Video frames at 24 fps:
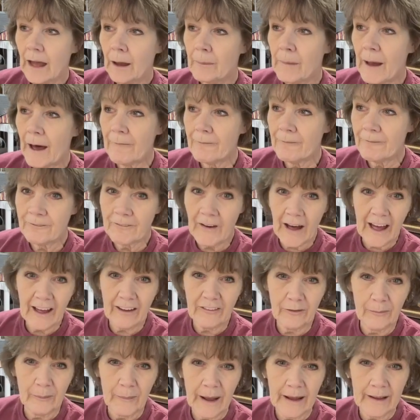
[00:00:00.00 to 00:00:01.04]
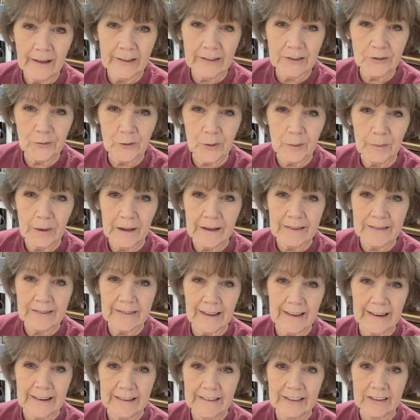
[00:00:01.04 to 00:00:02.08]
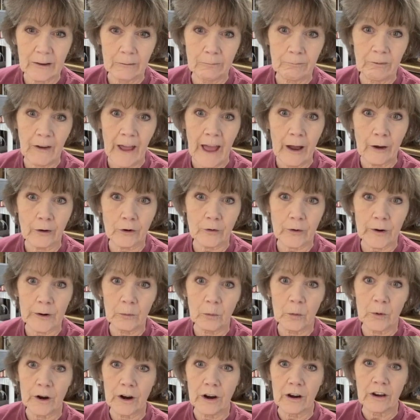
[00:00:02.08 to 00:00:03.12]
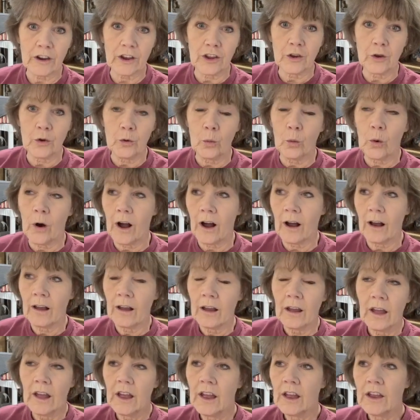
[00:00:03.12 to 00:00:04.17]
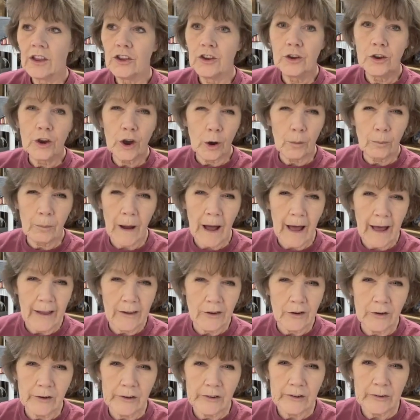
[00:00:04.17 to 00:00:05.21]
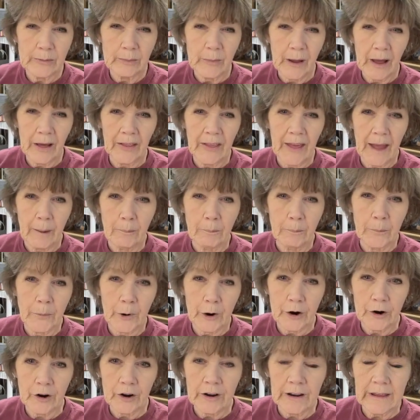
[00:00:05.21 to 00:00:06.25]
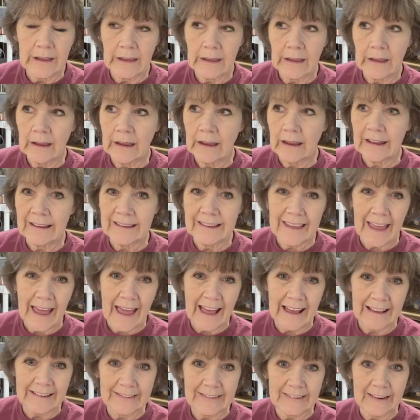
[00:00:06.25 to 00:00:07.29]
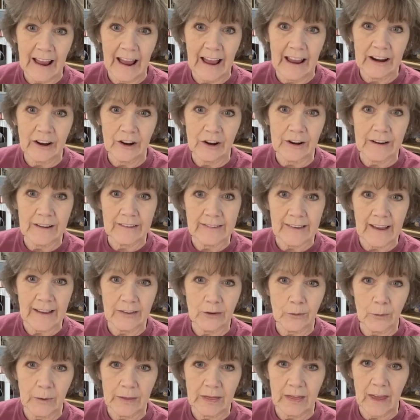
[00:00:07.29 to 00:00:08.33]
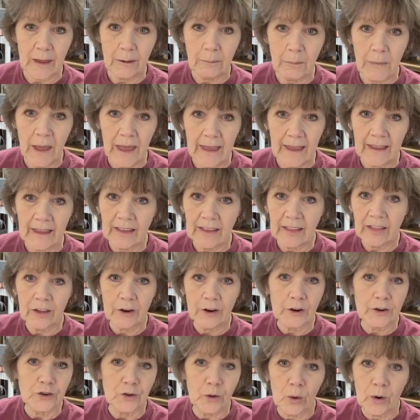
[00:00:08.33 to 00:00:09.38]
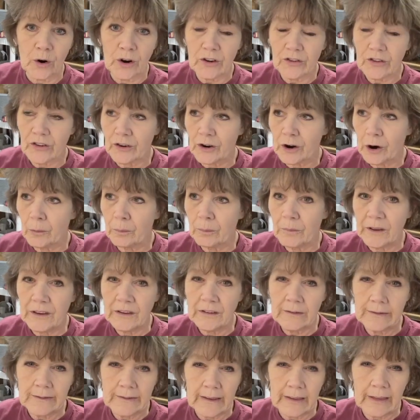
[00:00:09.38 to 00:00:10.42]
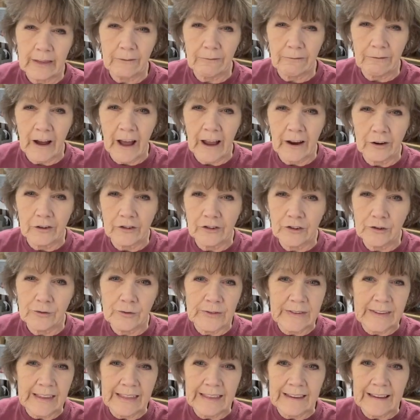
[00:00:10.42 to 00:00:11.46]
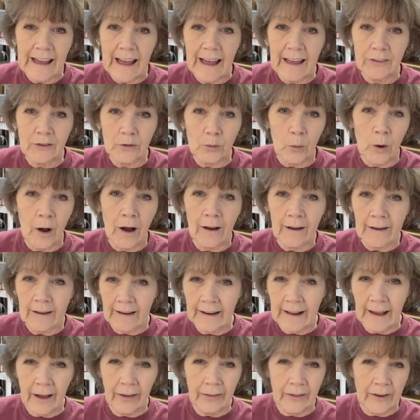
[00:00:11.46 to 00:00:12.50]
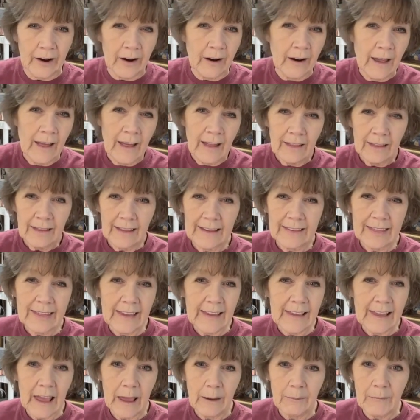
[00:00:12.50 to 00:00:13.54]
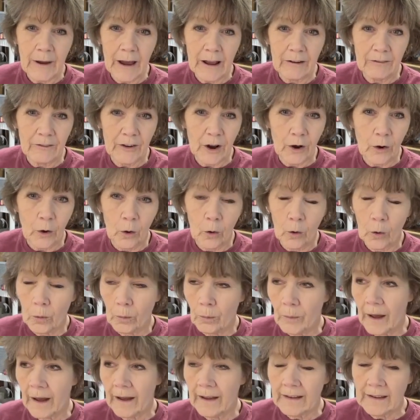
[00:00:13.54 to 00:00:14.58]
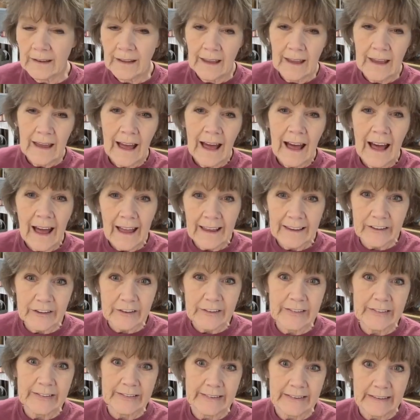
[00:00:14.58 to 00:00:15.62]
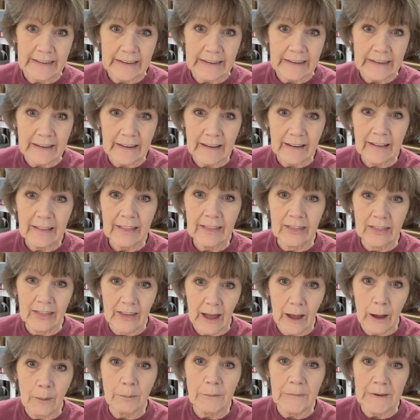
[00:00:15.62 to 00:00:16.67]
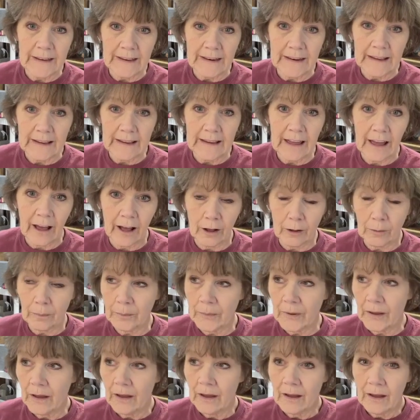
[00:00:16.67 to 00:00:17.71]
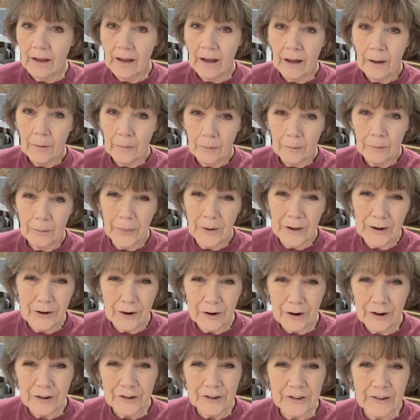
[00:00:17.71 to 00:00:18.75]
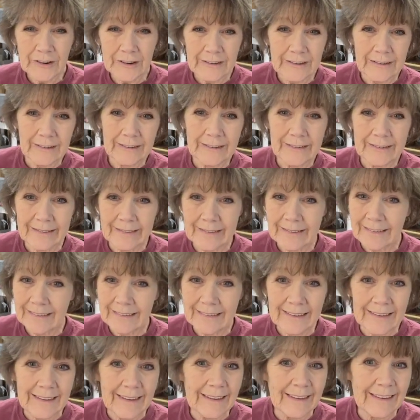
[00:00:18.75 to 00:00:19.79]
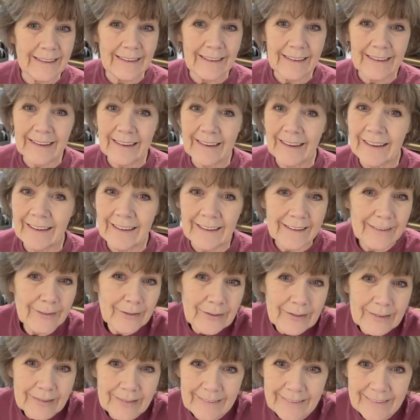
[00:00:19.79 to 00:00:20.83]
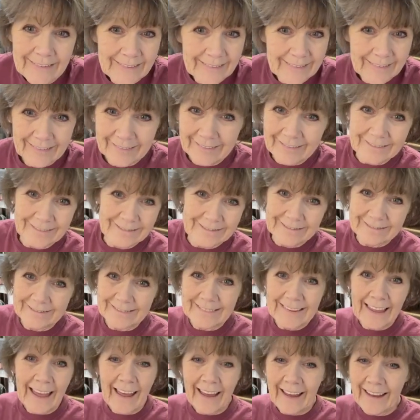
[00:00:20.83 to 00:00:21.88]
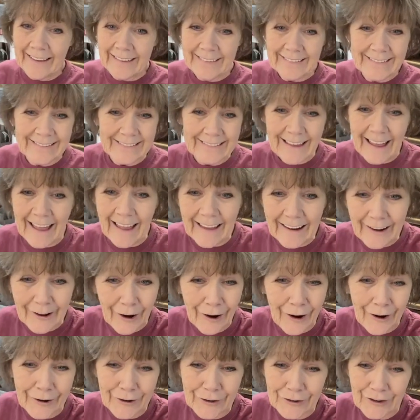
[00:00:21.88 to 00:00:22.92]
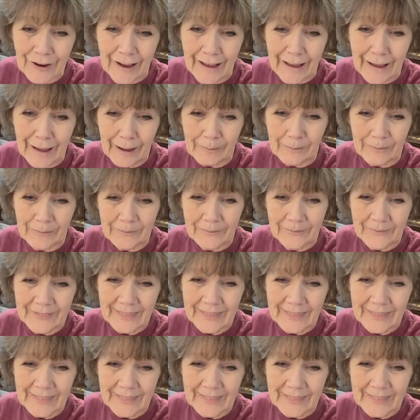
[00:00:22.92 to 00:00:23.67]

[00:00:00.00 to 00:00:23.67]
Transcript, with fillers: about five miles from us, and it's a foundry where you walk, you go by, you smell that burning cast iron because that's what they make. Their doors are open. You see the fires. You see the guys walking out there like they came out of a coal mine. I could see them needing help, but Hershey's, it's yeah, it's not our job.